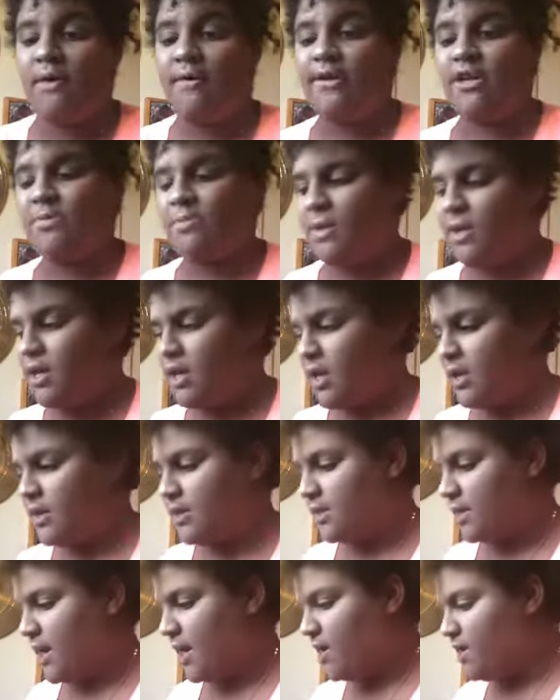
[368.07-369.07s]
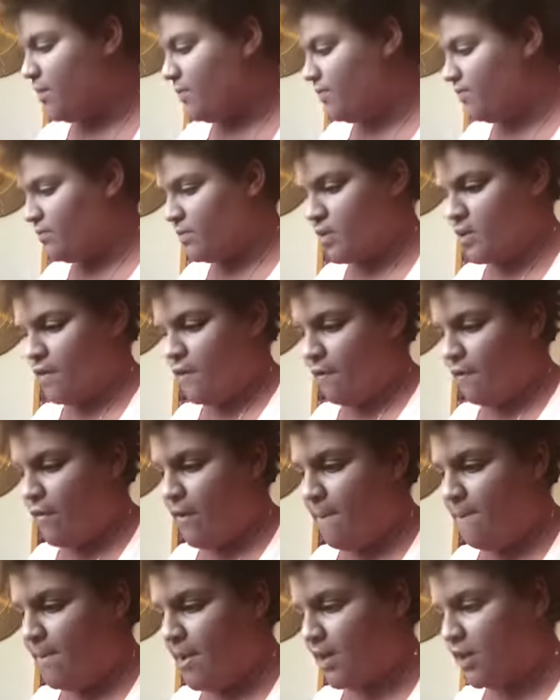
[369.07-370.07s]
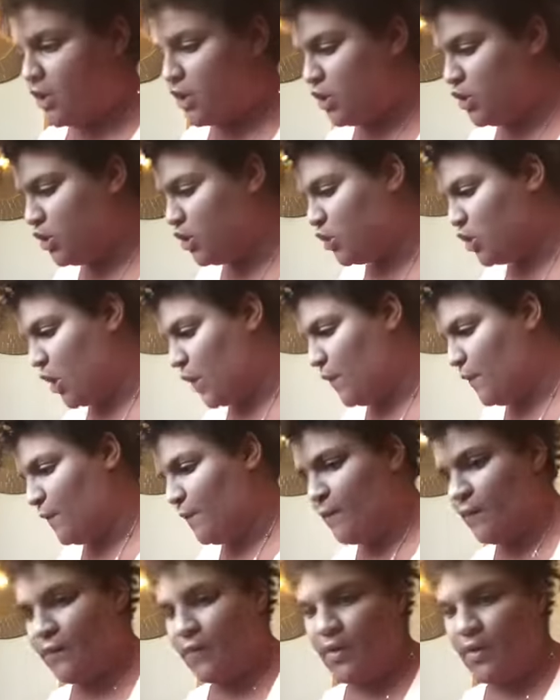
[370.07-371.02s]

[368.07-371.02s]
going to be using, from my Soph